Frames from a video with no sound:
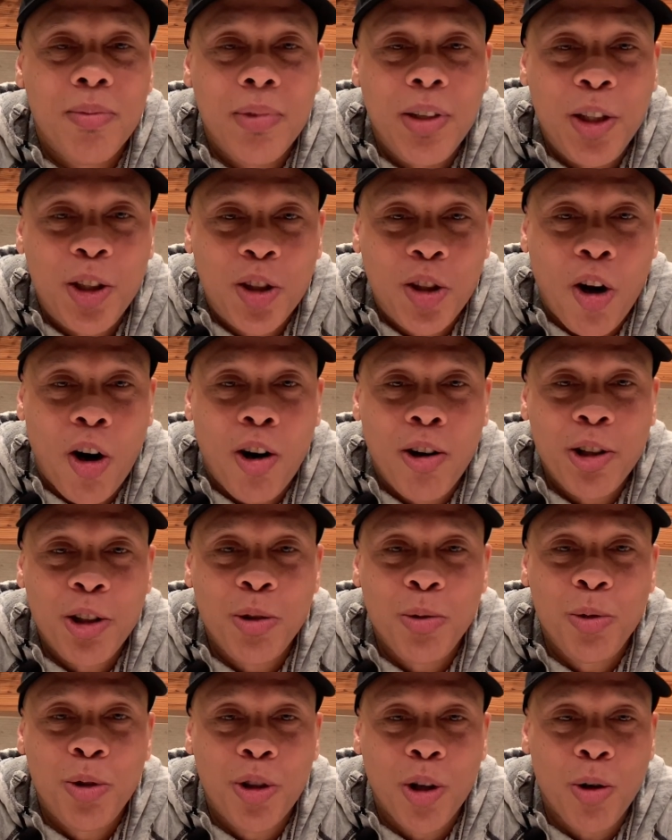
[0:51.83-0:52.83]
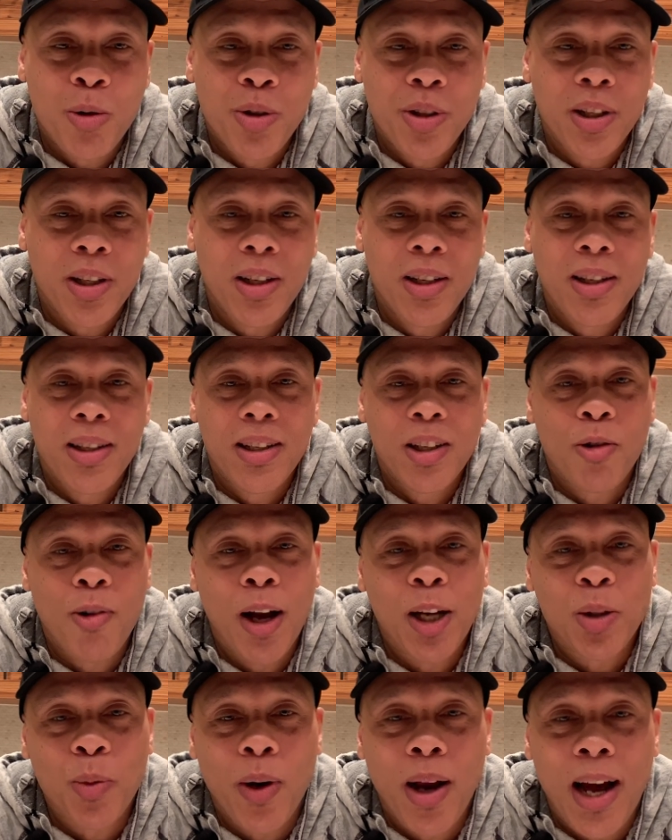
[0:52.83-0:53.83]
East Orange, New Jersey,
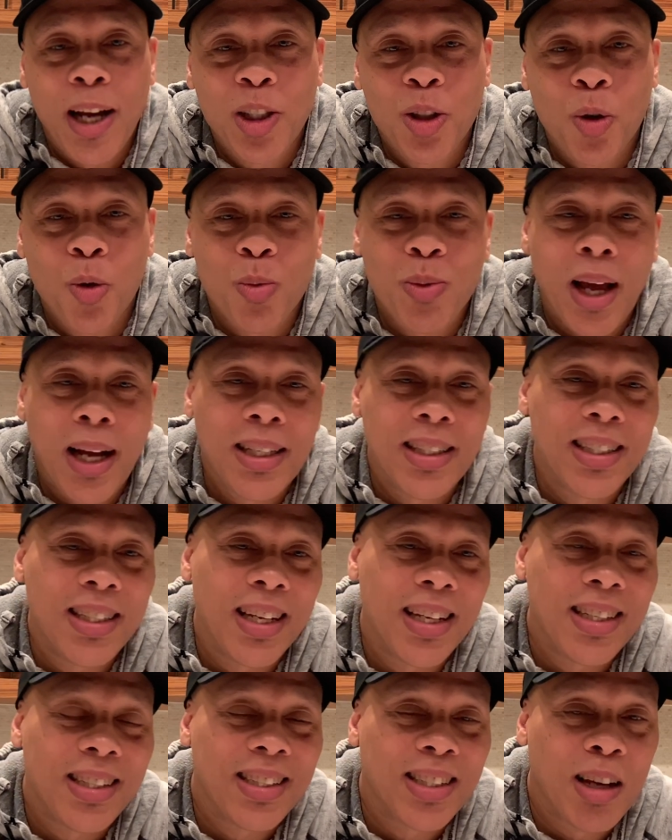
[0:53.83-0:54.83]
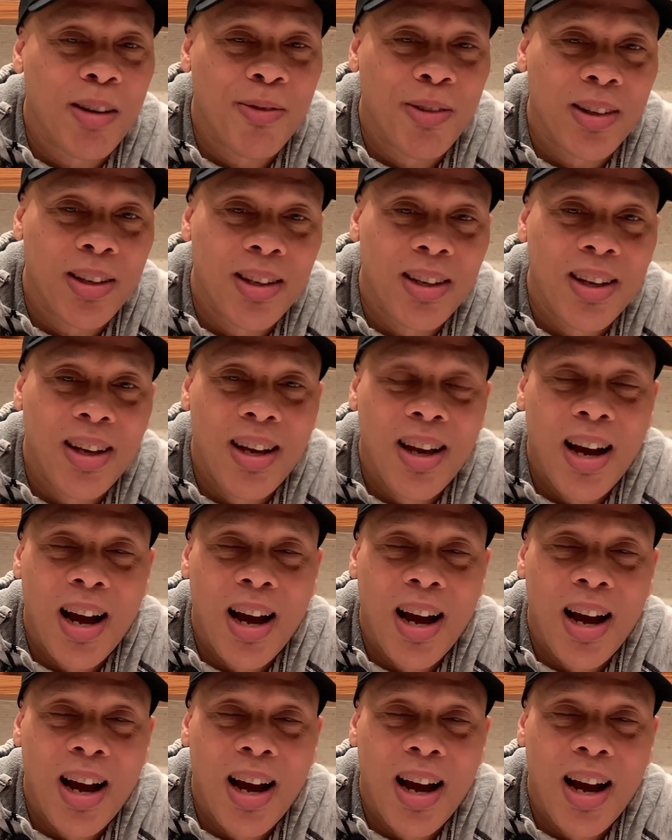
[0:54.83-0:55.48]
graduated high school in 1987.